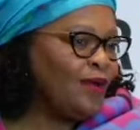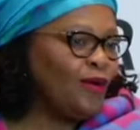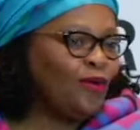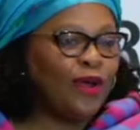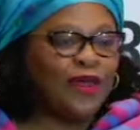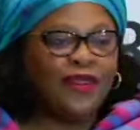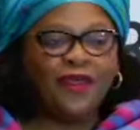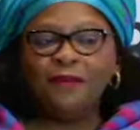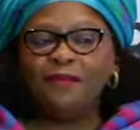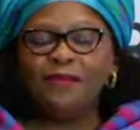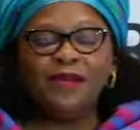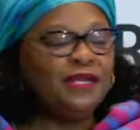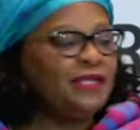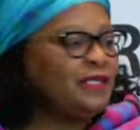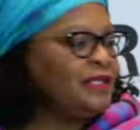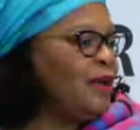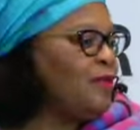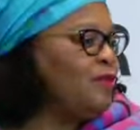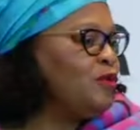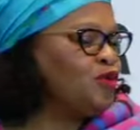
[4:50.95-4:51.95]
Whether
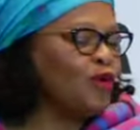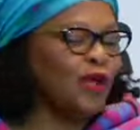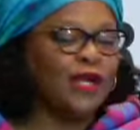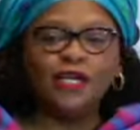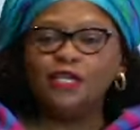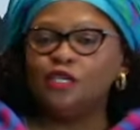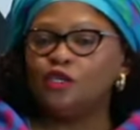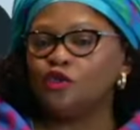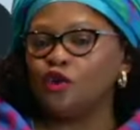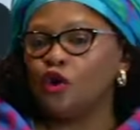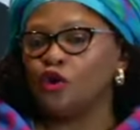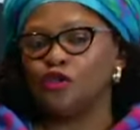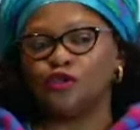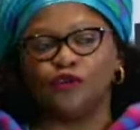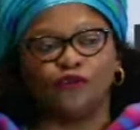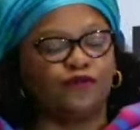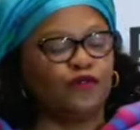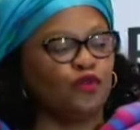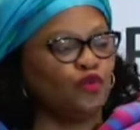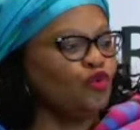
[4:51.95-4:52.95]
Minister Motsoaledi talks
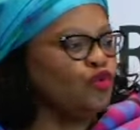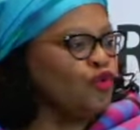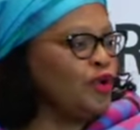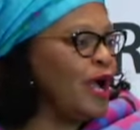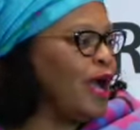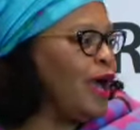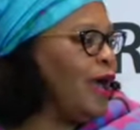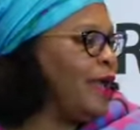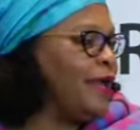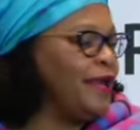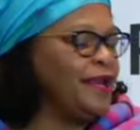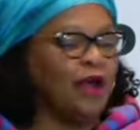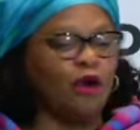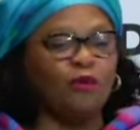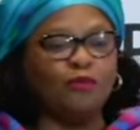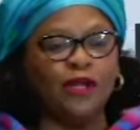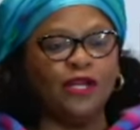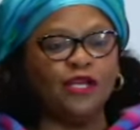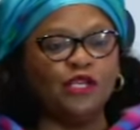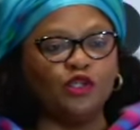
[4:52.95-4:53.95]
of sugar and how
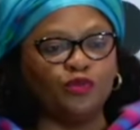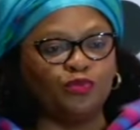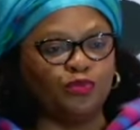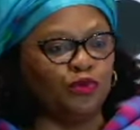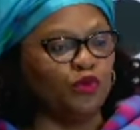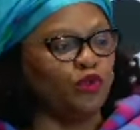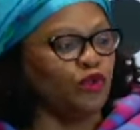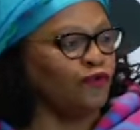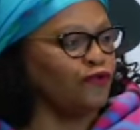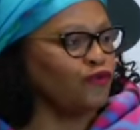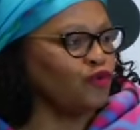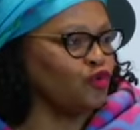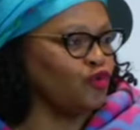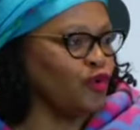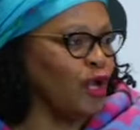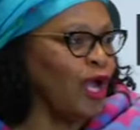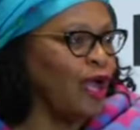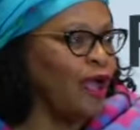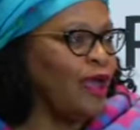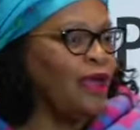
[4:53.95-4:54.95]
many spoons of
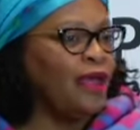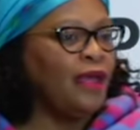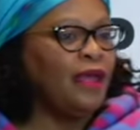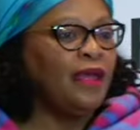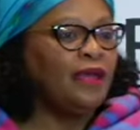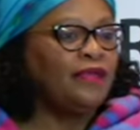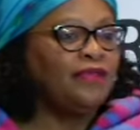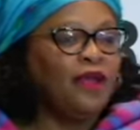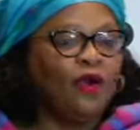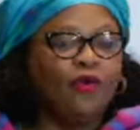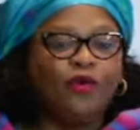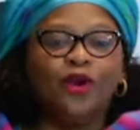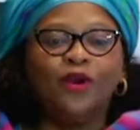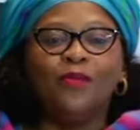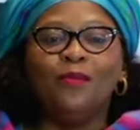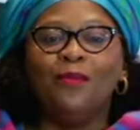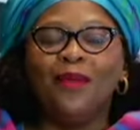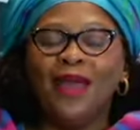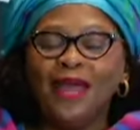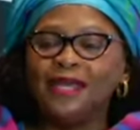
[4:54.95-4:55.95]
sugar, they will
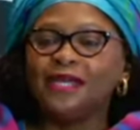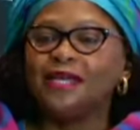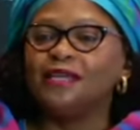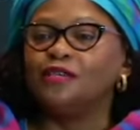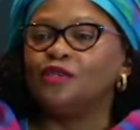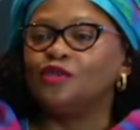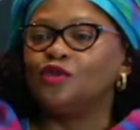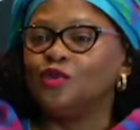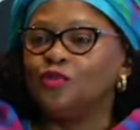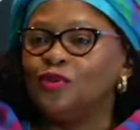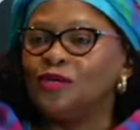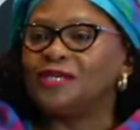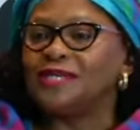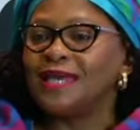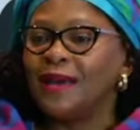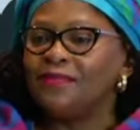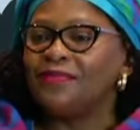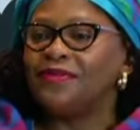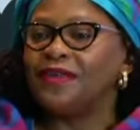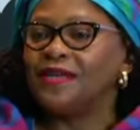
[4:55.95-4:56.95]
make it to be
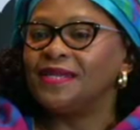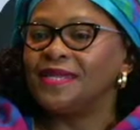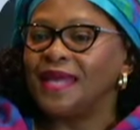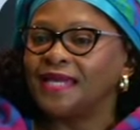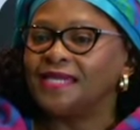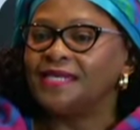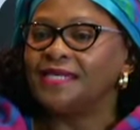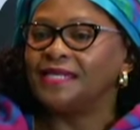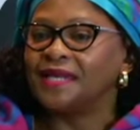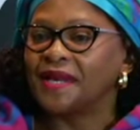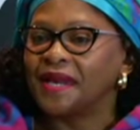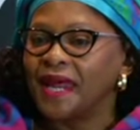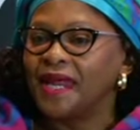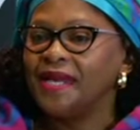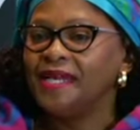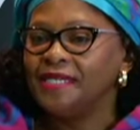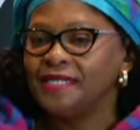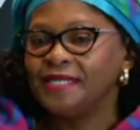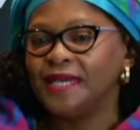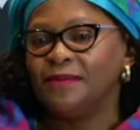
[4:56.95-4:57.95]
something that is
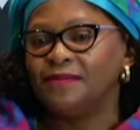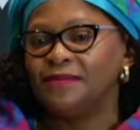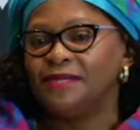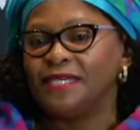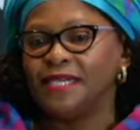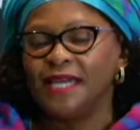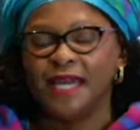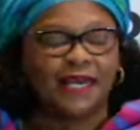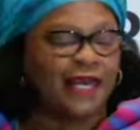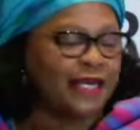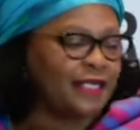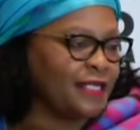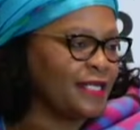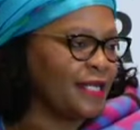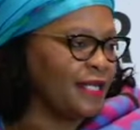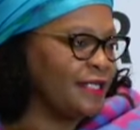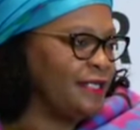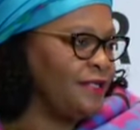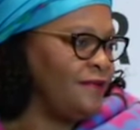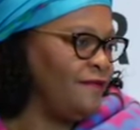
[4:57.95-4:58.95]
really tempting and
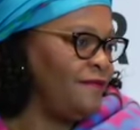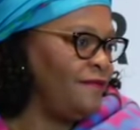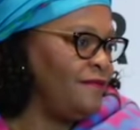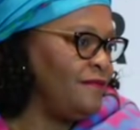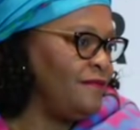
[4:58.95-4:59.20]
attractive.